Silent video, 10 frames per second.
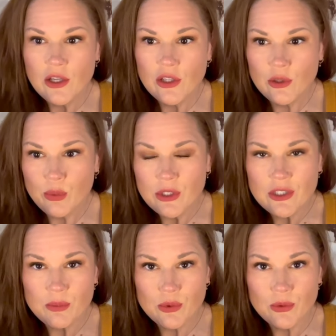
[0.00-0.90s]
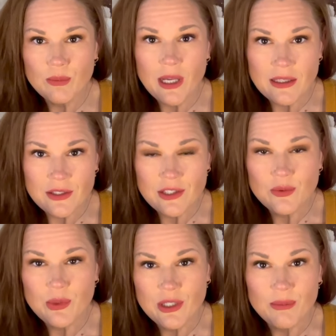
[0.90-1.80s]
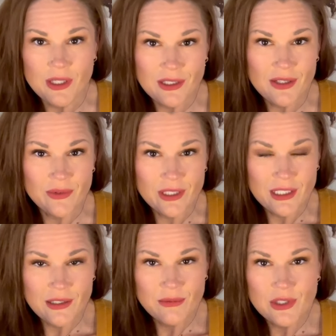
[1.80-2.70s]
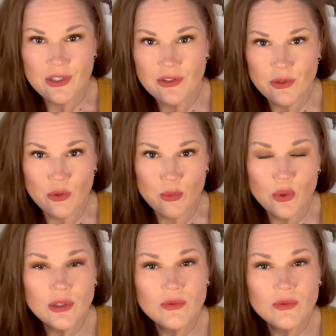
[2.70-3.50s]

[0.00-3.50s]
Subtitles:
your principal balances being met every day. This is a core point